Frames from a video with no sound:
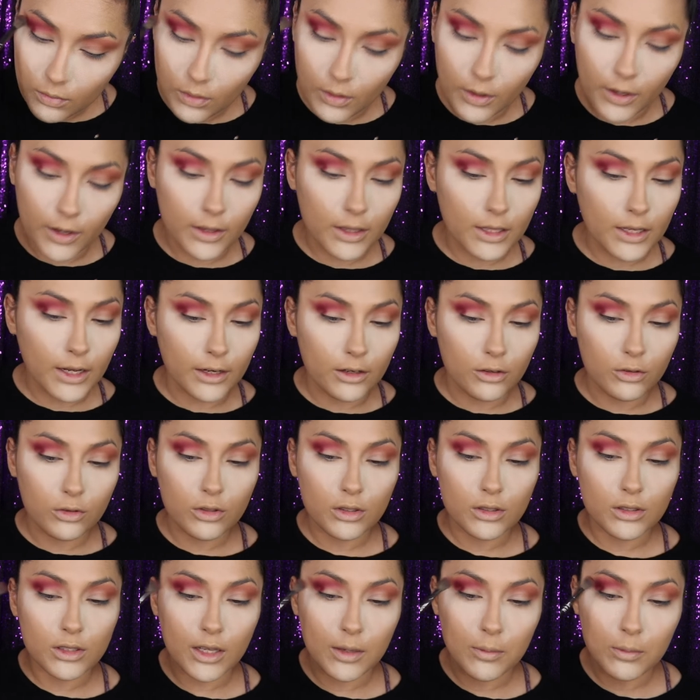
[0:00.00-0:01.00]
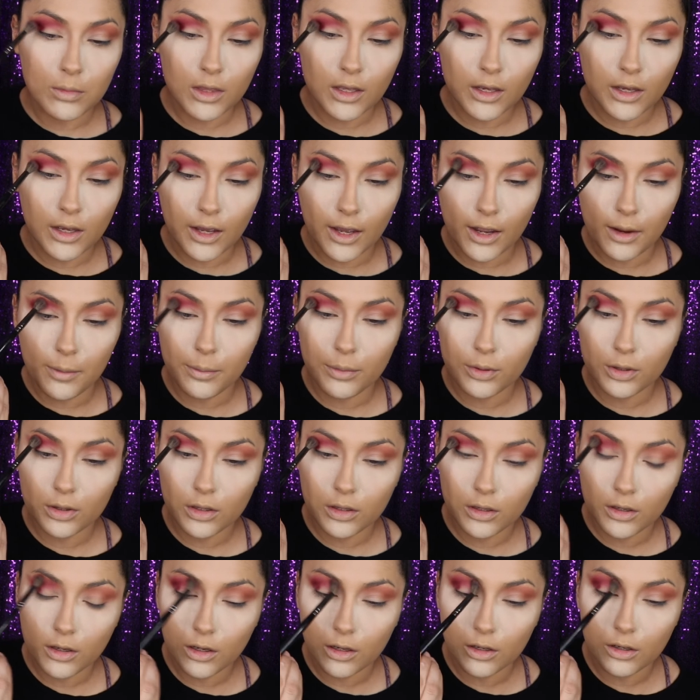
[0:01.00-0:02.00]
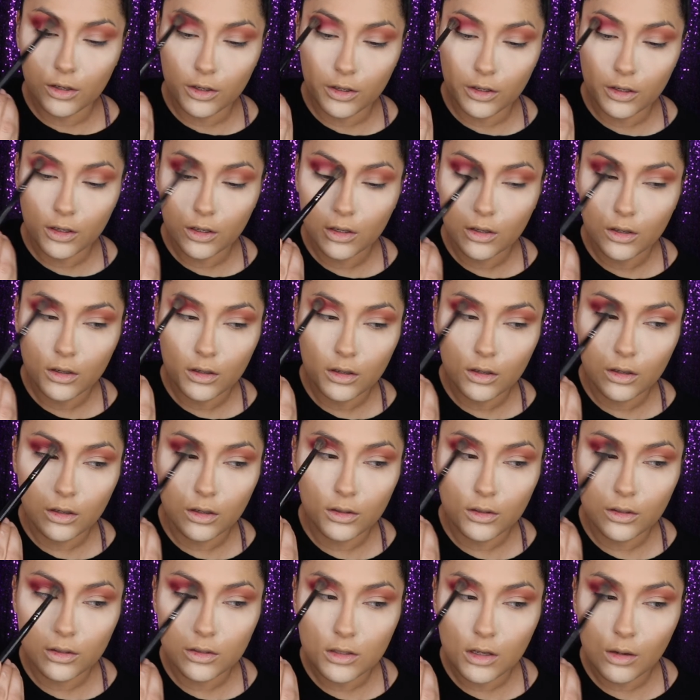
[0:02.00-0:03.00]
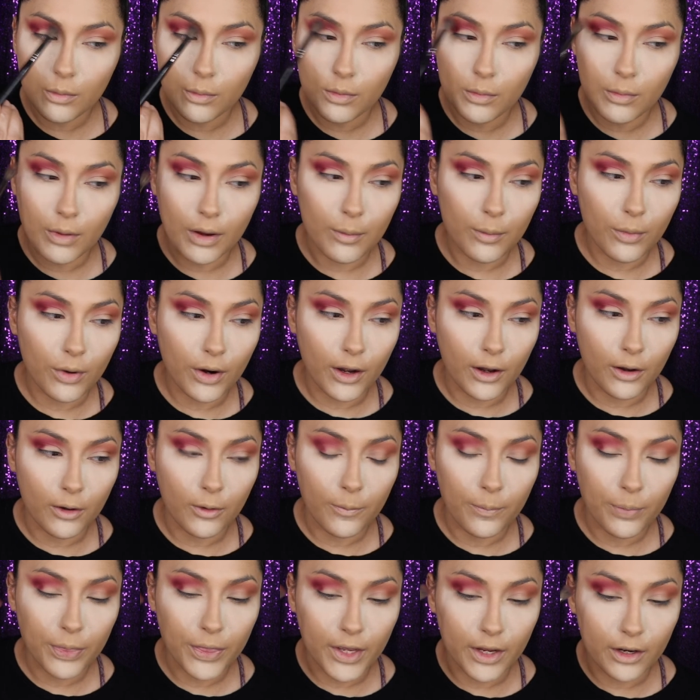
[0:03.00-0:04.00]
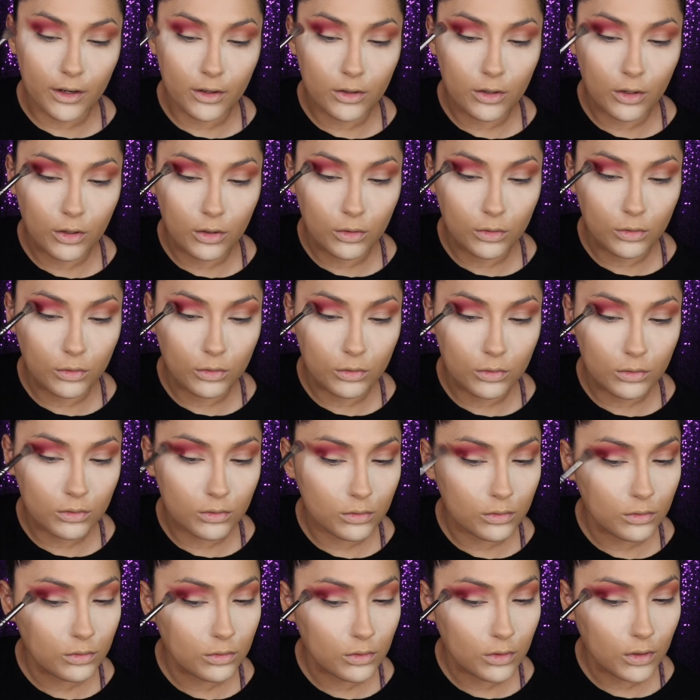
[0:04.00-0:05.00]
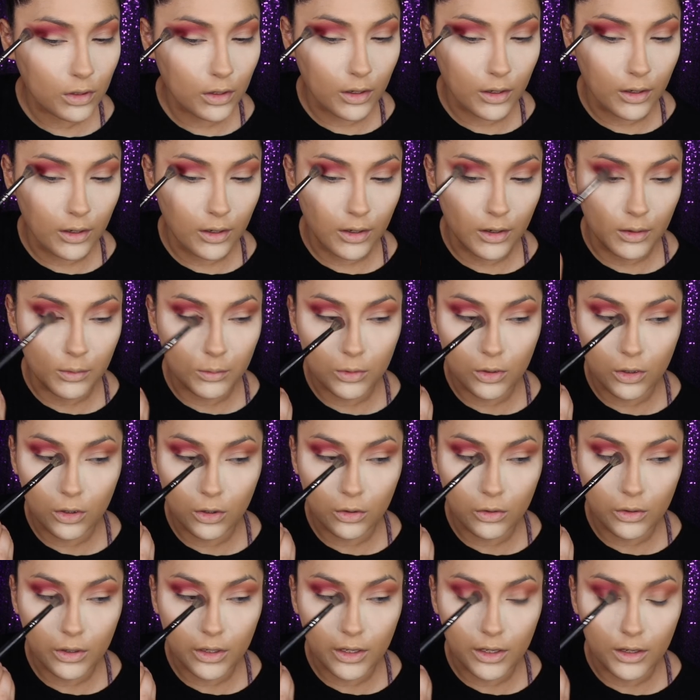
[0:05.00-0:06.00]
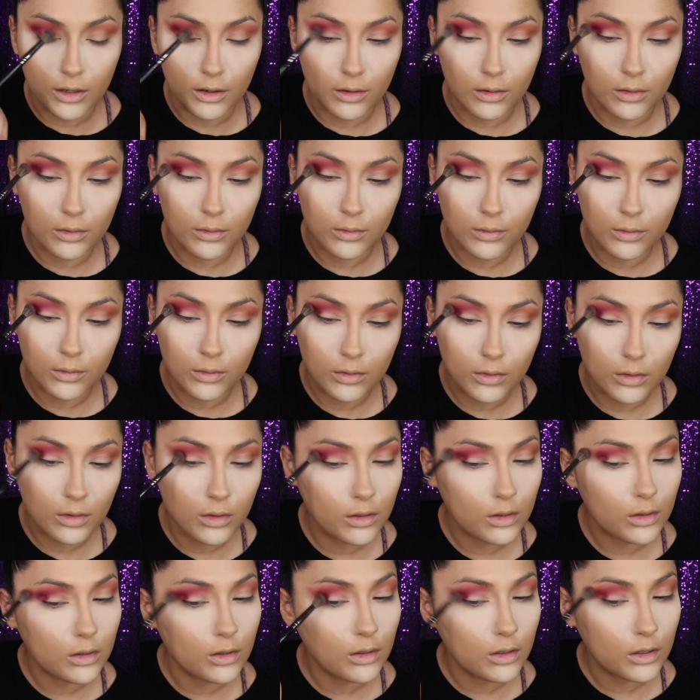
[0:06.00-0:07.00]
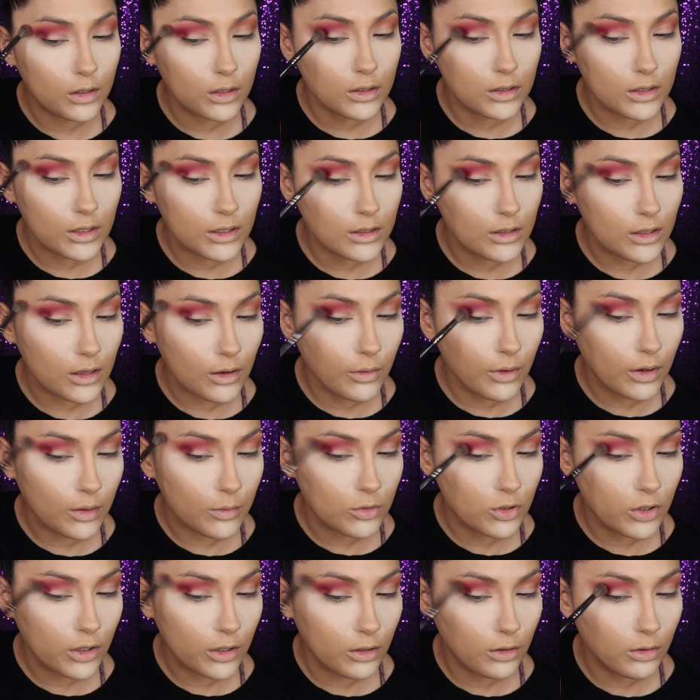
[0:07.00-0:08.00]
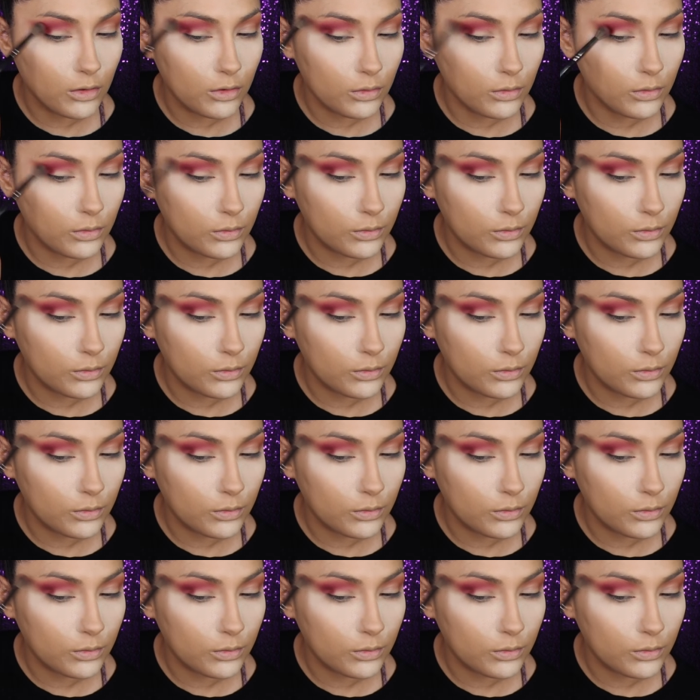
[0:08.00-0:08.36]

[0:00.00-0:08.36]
And I do the same thing. I put the color on the top of my brow. I don't go in, because that's not what I'm trying to do.